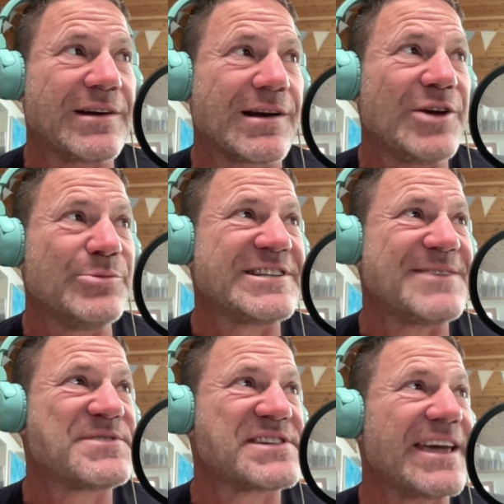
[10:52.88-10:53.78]
global
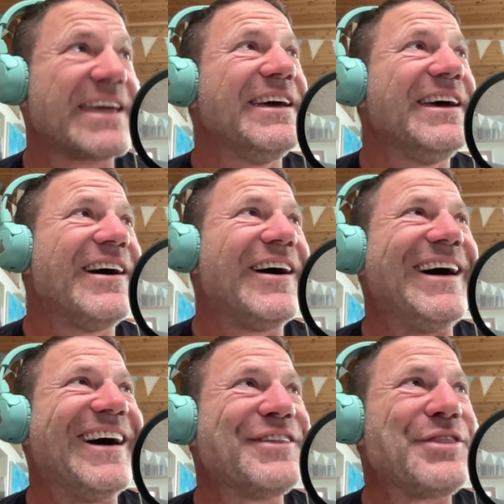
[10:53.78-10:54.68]
dipstick, I
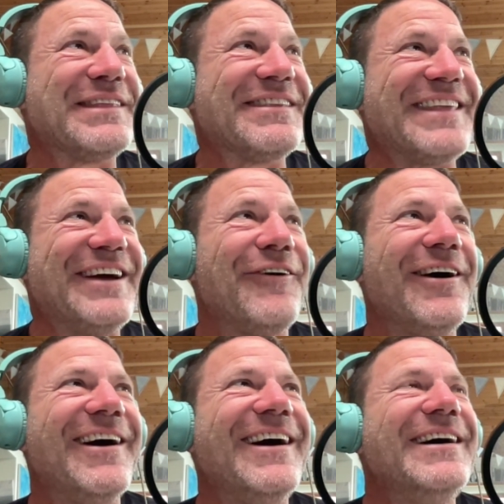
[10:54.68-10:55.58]
think that there
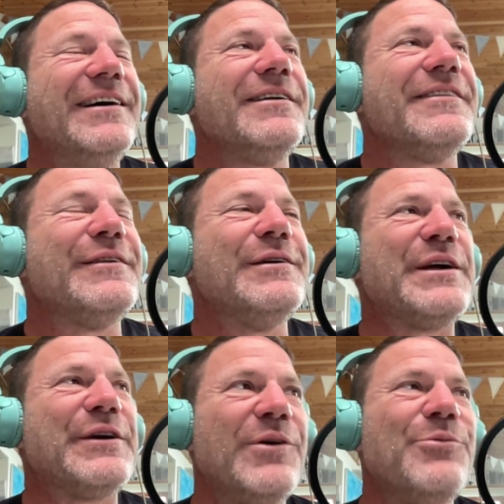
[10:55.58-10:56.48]
are
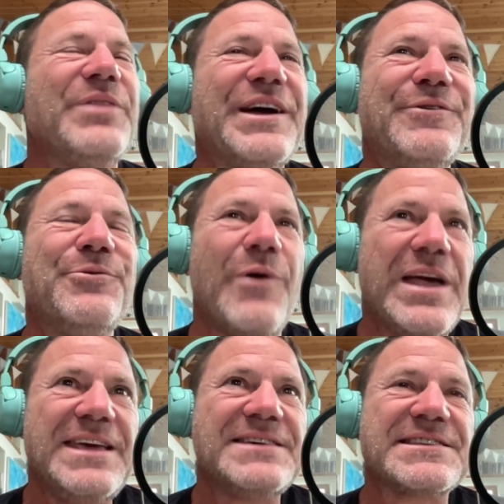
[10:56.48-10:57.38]

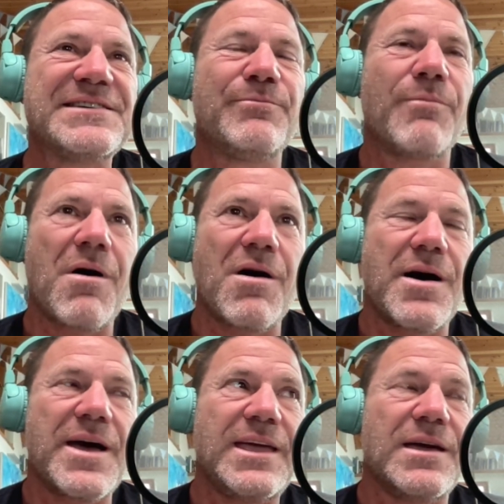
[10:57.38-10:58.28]
ways that
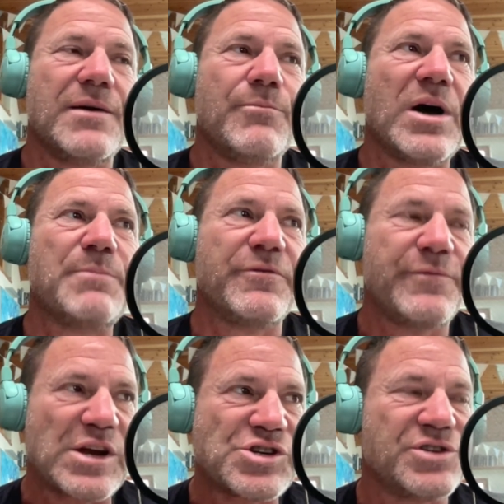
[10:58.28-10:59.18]
my
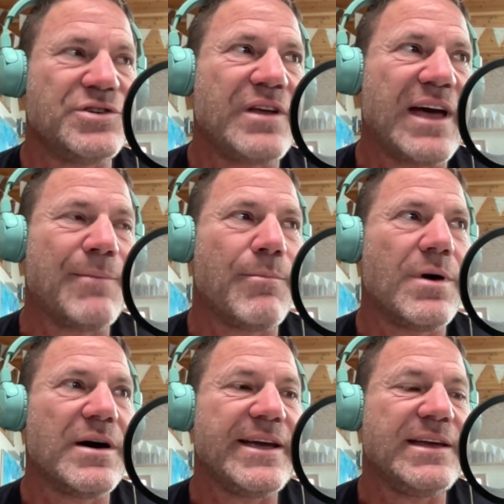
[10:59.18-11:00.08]
profession and
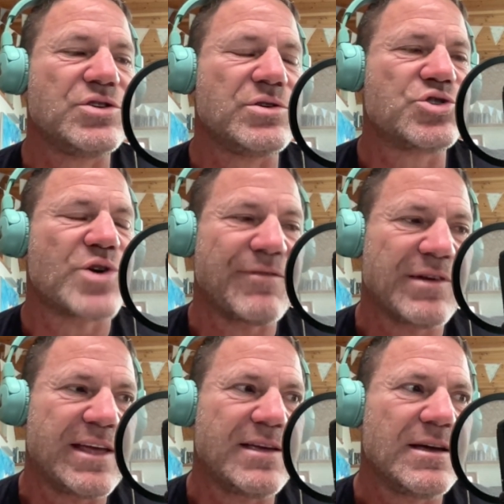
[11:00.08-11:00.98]
my
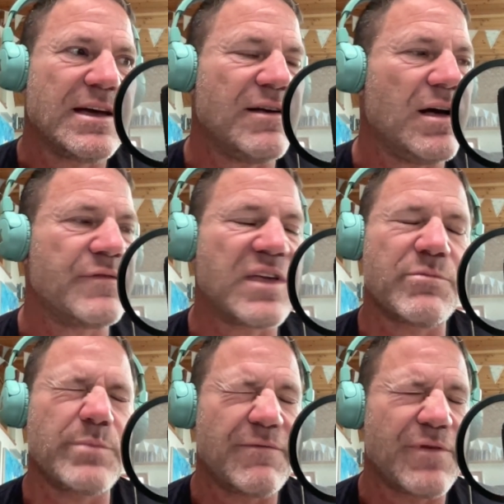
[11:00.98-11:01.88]
traveling have
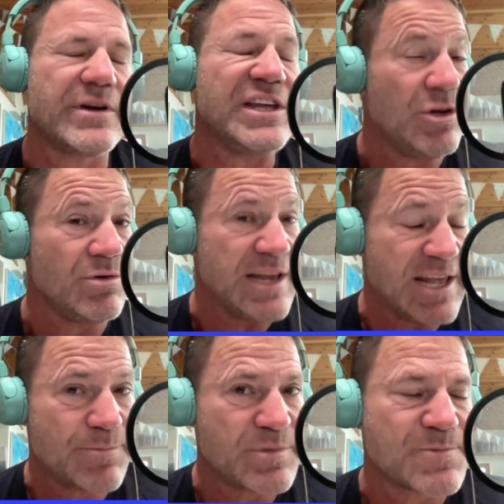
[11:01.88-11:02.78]
given me a very
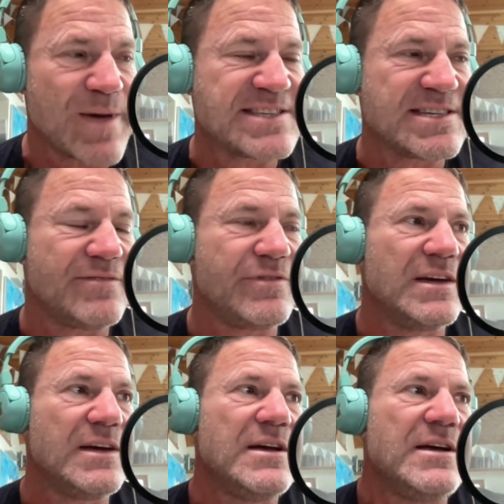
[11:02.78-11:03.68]
unique perspective.
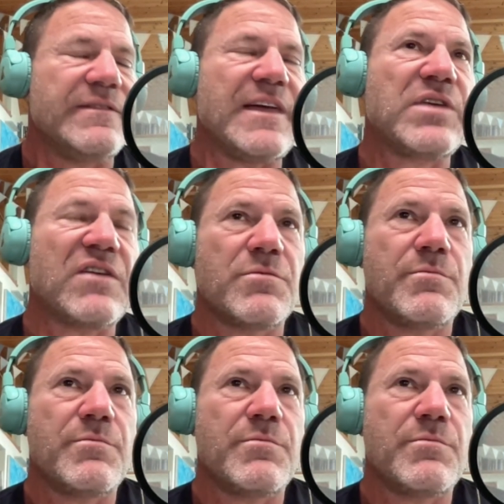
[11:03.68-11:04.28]
They've given